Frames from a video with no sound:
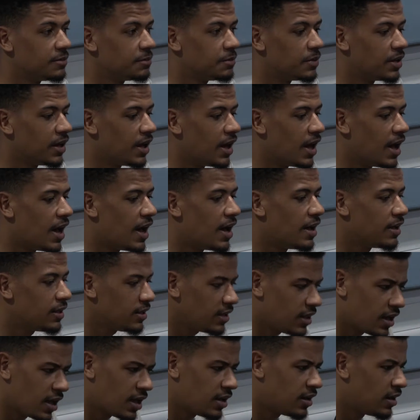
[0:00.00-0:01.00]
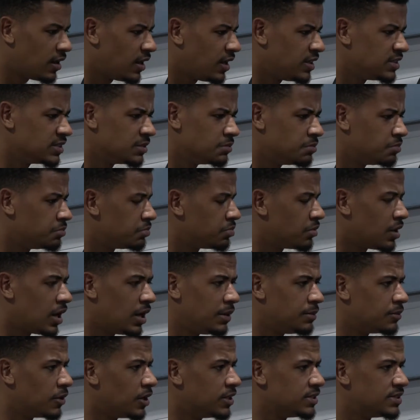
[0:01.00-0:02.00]
But he's a
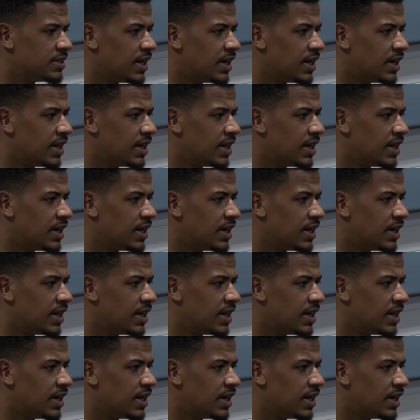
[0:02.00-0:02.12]
bright